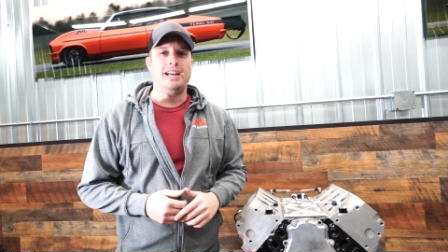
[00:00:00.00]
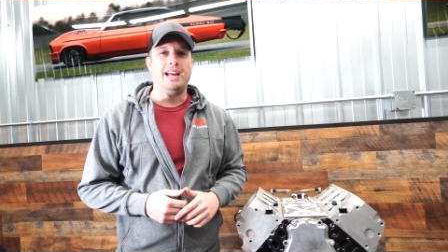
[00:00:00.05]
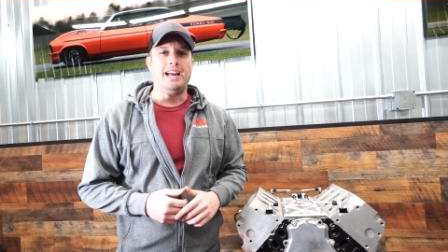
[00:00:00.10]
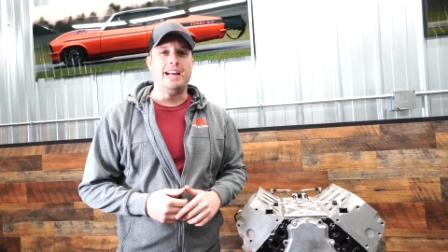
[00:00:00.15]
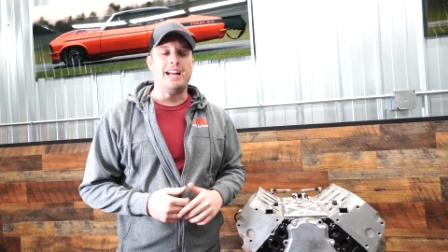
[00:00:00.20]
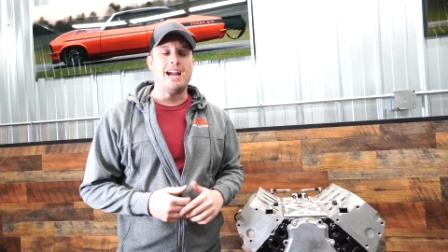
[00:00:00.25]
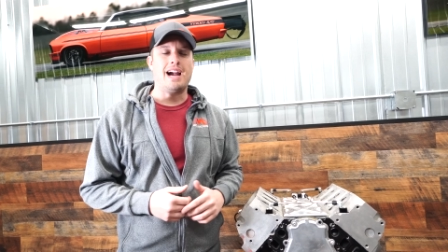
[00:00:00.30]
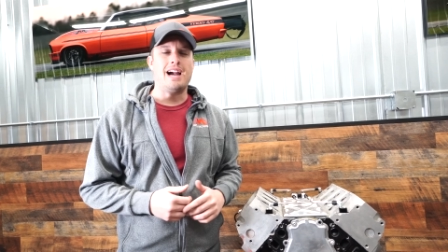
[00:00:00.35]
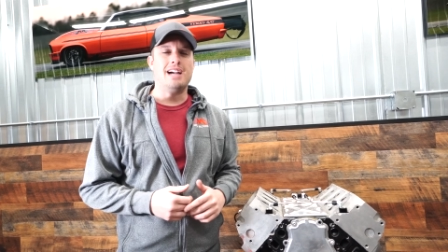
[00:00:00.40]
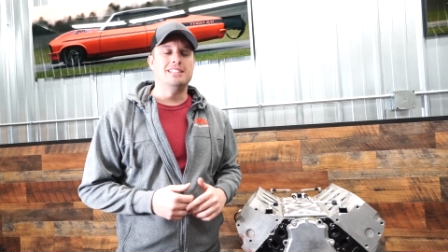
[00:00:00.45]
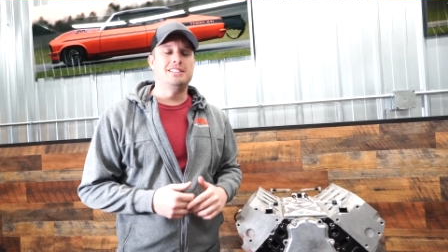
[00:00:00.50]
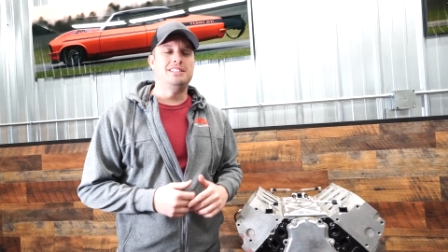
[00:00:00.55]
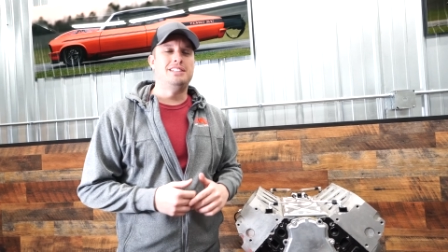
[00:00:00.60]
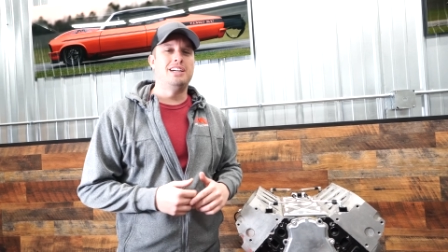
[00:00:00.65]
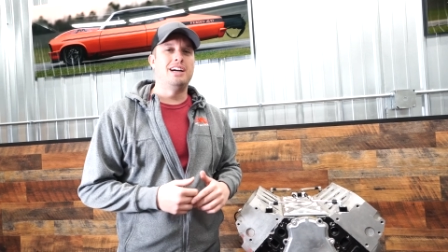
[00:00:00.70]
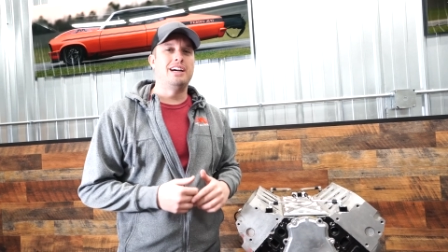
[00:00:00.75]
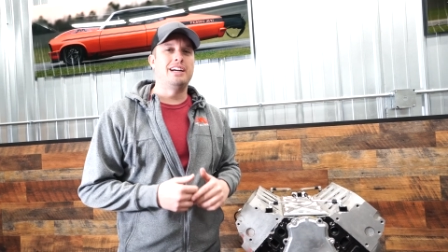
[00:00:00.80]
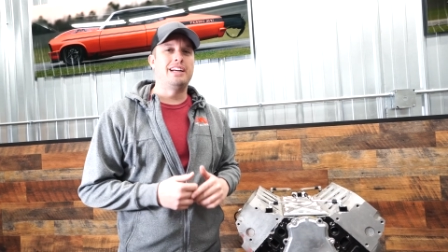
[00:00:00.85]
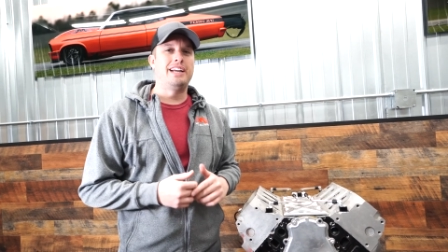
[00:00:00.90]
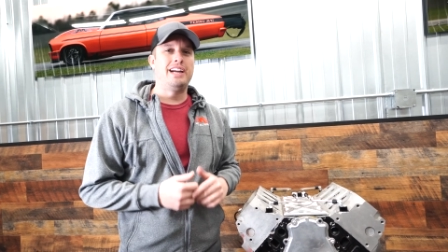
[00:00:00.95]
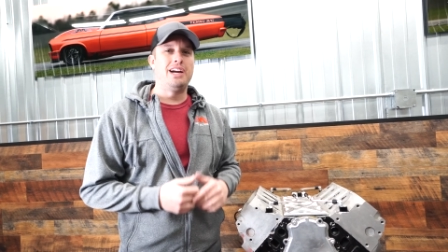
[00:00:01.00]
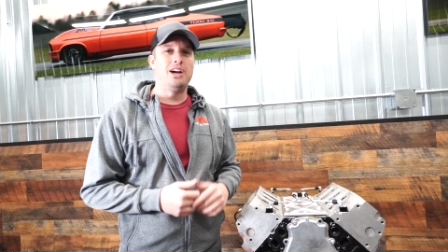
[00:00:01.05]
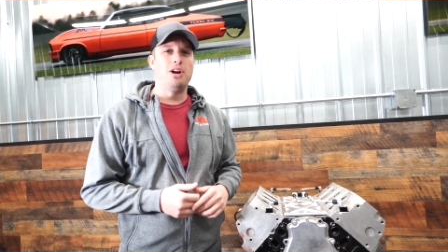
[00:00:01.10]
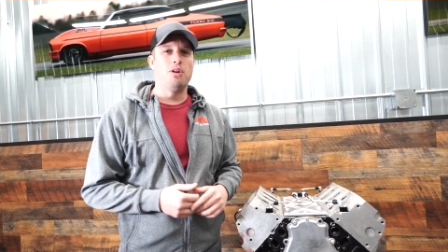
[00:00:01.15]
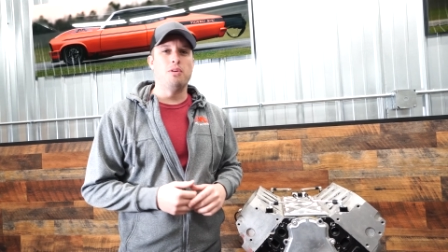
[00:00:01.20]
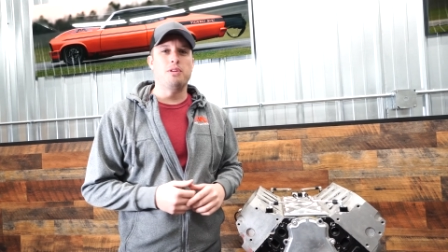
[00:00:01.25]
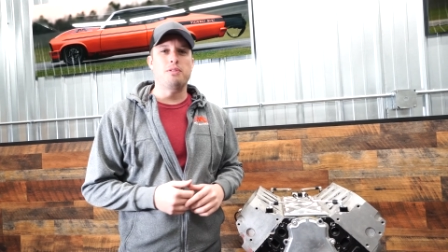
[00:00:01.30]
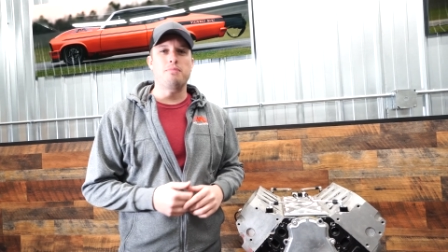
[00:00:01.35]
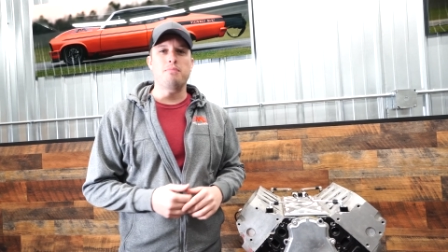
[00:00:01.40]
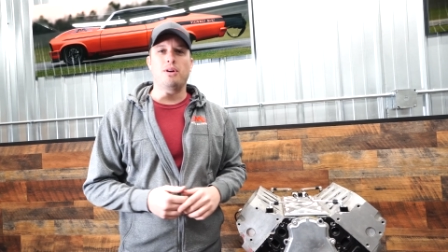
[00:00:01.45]
Hey guys, Doug
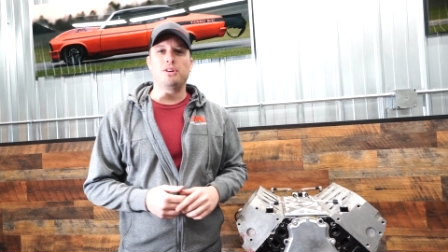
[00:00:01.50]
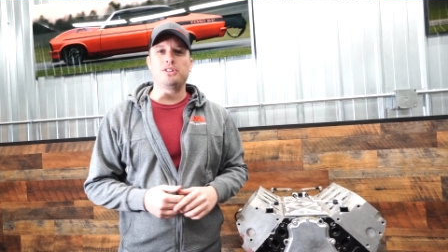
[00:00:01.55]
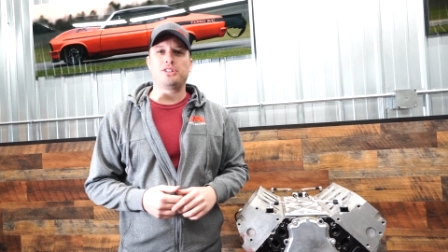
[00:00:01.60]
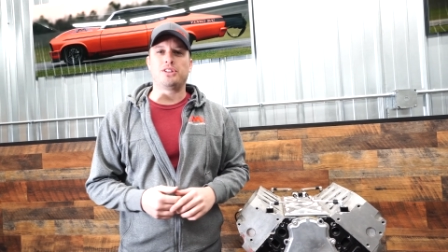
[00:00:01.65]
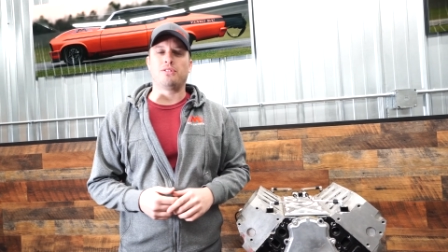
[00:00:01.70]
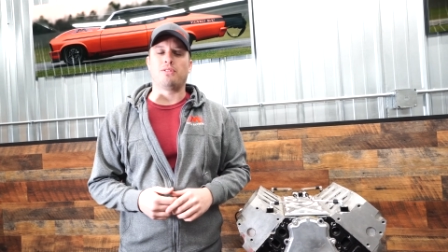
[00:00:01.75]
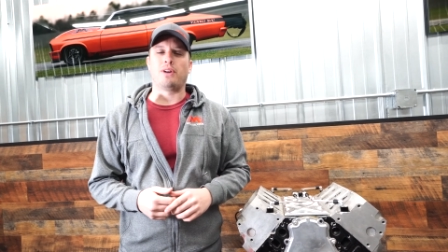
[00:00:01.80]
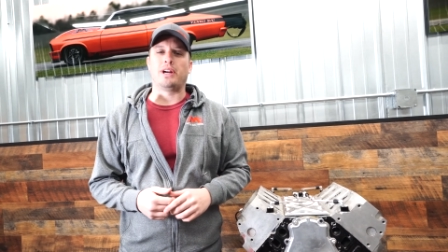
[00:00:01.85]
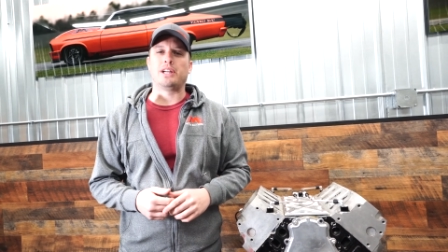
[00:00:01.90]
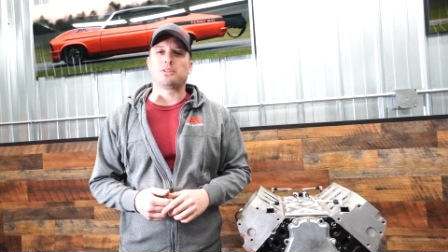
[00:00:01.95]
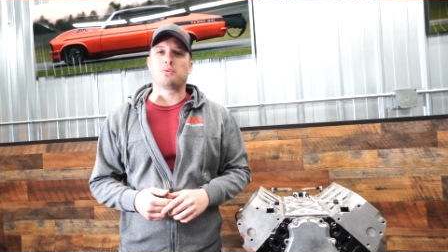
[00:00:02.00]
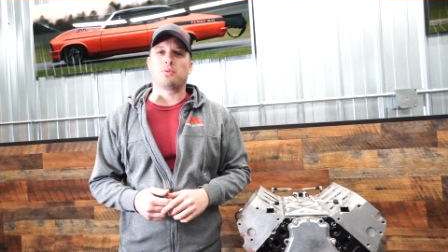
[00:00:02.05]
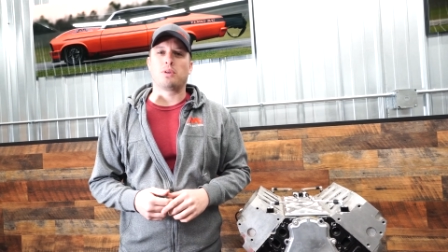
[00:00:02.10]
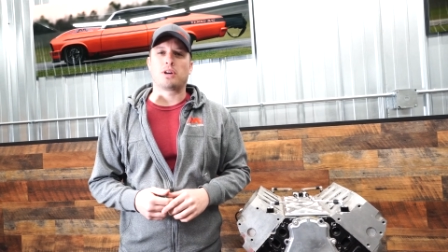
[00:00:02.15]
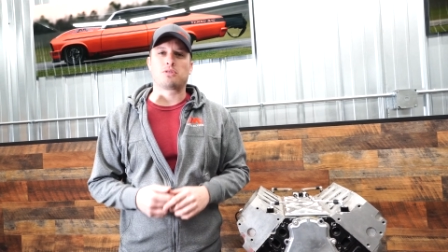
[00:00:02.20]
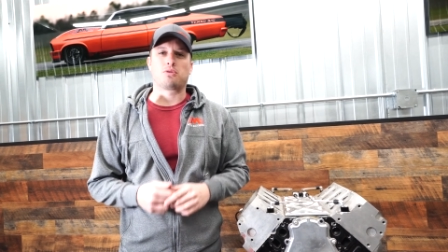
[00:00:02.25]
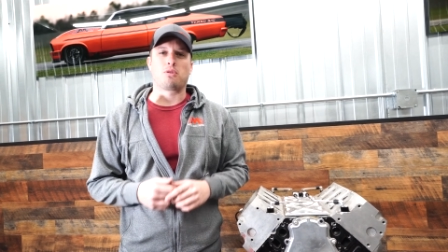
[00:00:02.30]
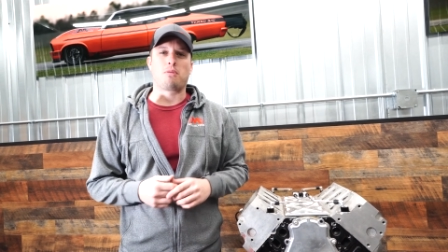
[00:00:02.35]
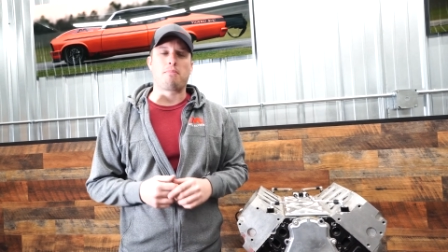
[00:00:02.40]
here with Motion Raceworks.